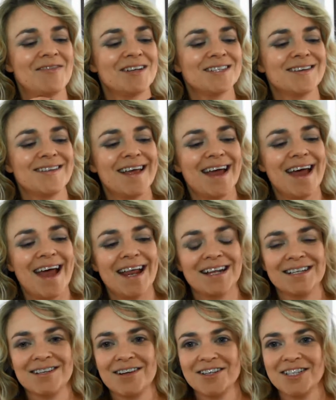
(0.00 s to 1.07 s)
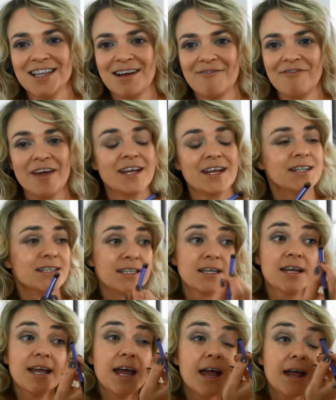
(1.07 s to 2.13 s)
So there, and a touch of that faint
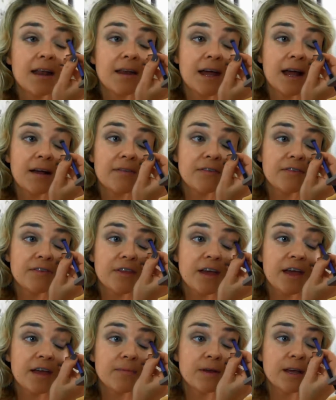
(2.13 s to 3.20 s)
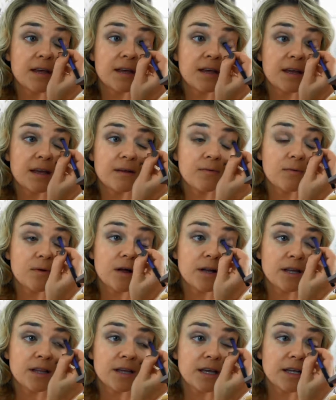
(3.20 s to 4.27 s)
again, and the same,
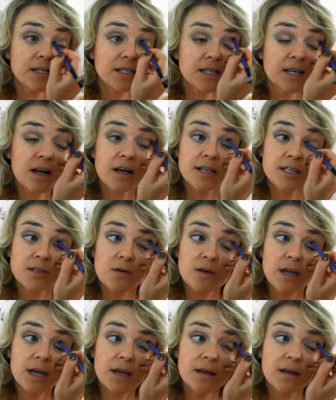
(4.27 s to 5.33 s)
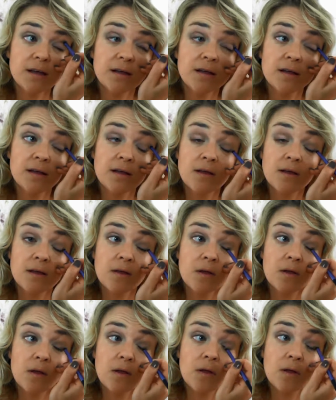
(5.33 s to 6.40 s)
working it into the eye socket
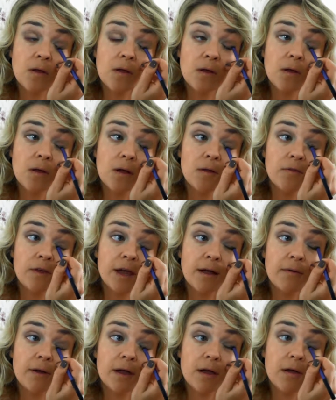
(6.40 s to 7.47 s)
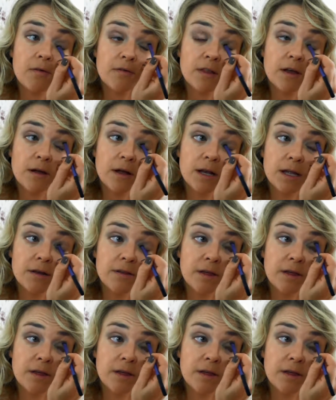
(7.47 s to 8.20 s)
and down over the eyelid